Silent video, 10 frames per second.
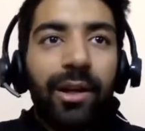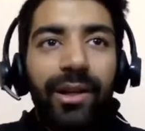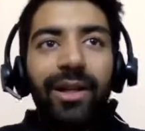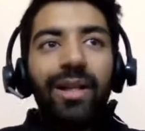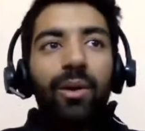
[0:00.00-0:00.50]

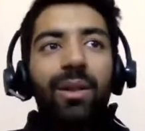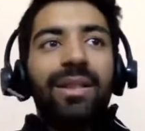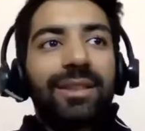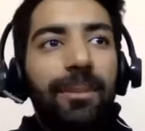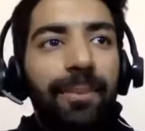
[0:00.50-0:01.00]
Currently, all
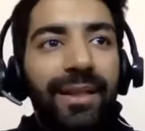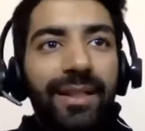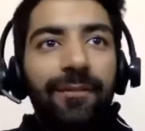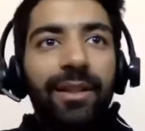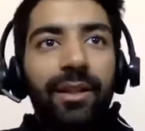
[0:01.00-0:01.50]
these companies
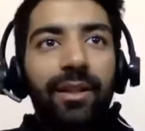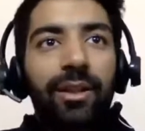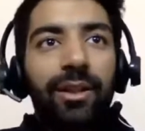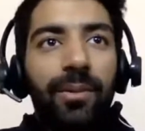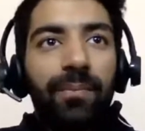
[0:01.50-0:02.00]
have their
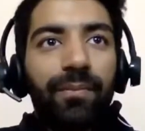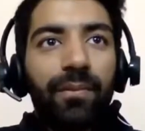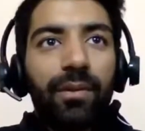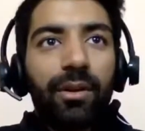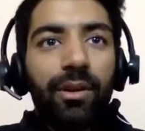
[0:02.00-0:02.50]

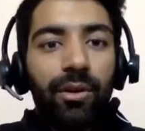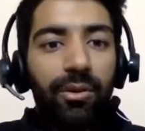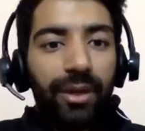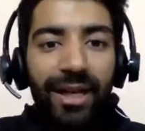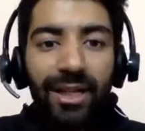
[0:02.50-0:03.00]

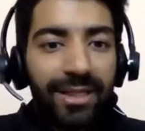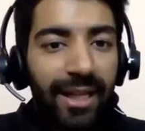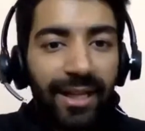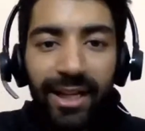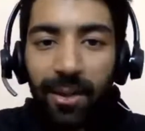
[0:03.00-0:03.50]

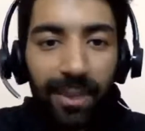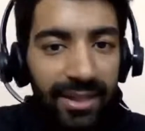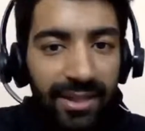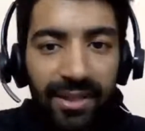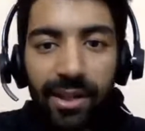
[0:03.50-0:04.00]

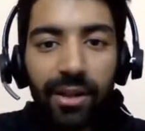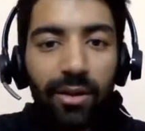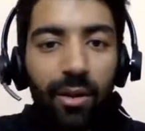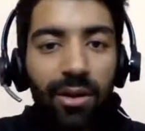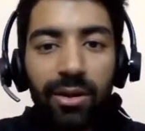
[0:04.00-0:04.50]
databases
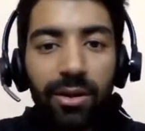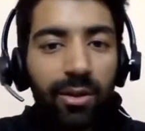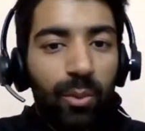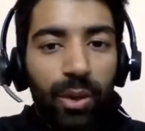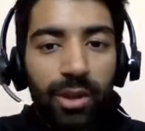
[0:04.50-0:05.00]
and all
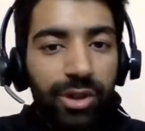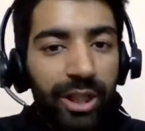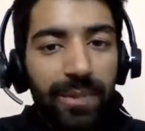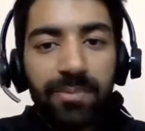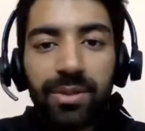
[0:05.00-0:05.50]
the work
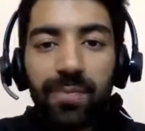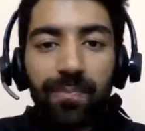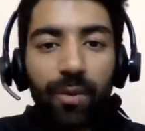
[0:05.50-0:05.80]
streams